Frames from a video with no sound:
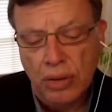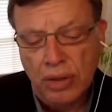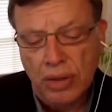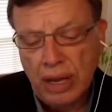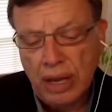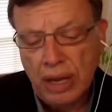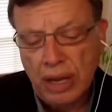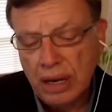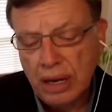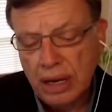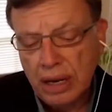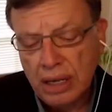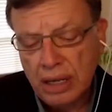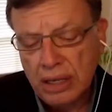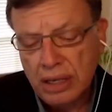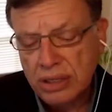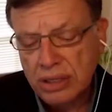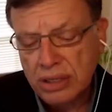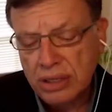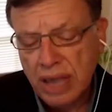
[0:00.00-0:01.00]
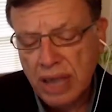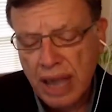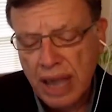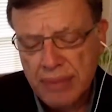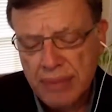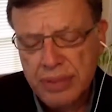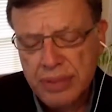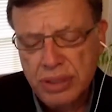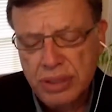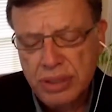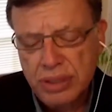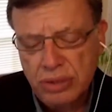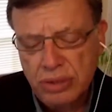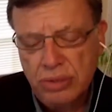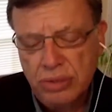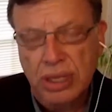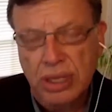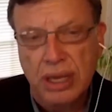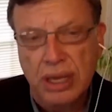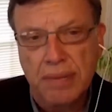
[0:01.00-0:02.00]
that is
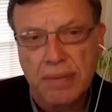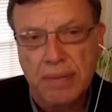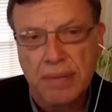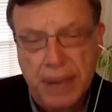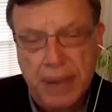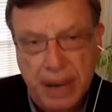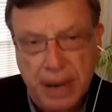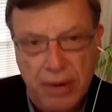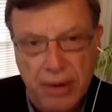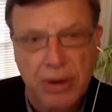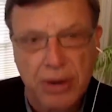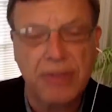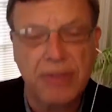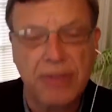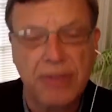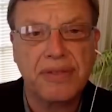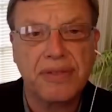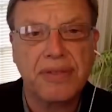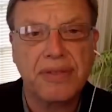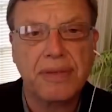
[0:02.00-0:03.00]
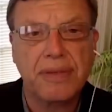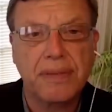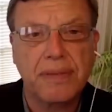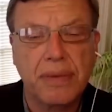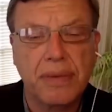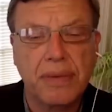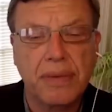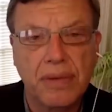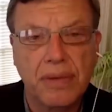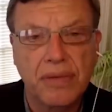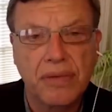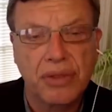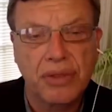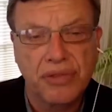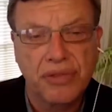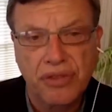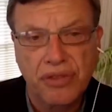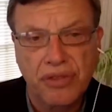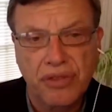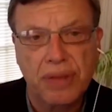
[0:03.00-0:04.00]
absolutely imperative for
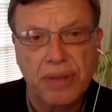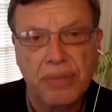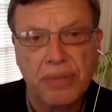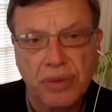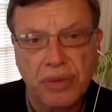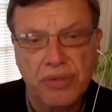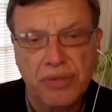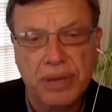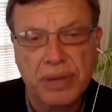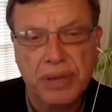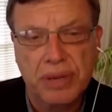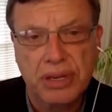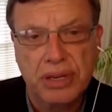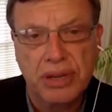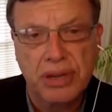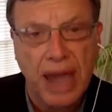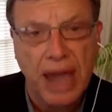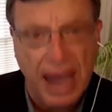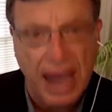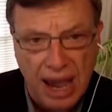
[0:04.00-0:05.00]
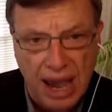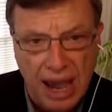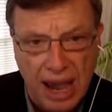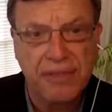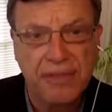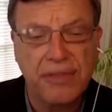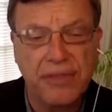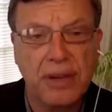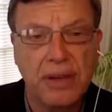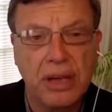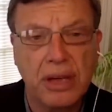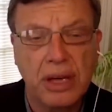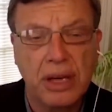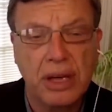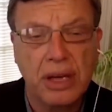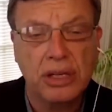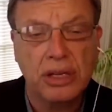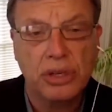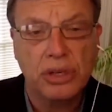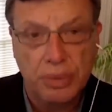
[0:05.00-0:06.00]
the freedom movement to have,
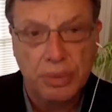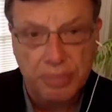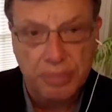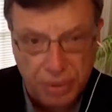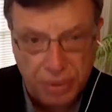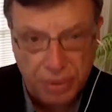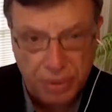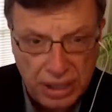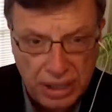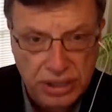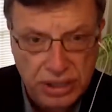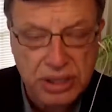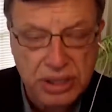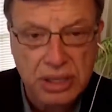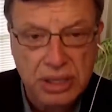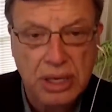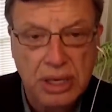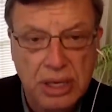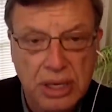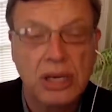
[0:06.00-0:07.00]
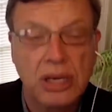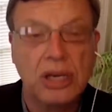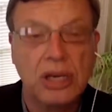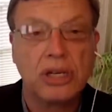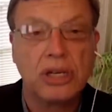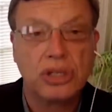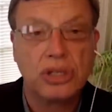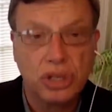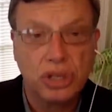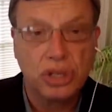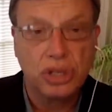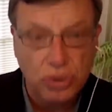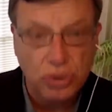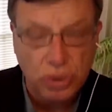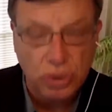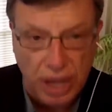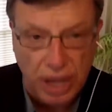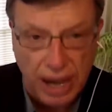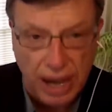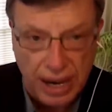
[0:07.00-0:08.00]
to embrace, to
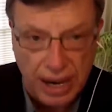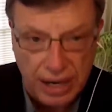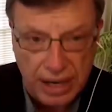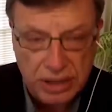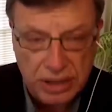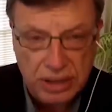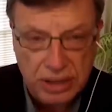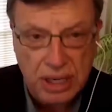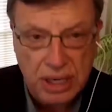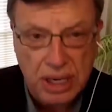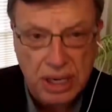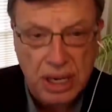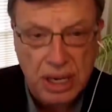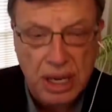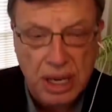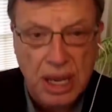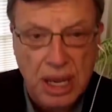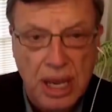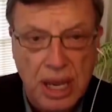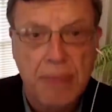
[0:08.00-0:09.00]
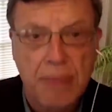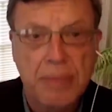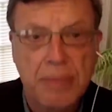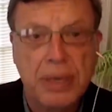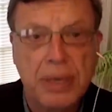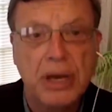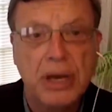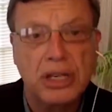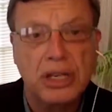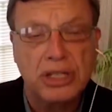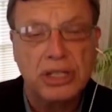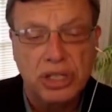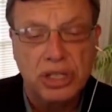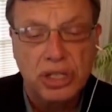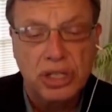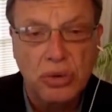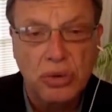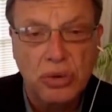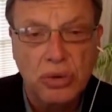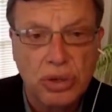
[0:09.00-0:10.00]
utilize, because in
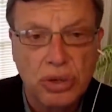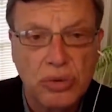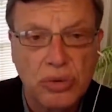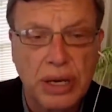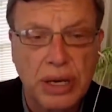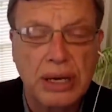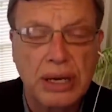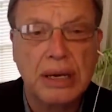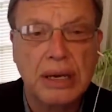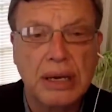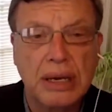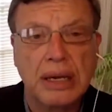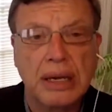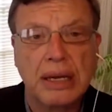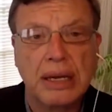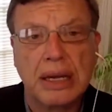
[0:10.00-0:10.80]
so doing,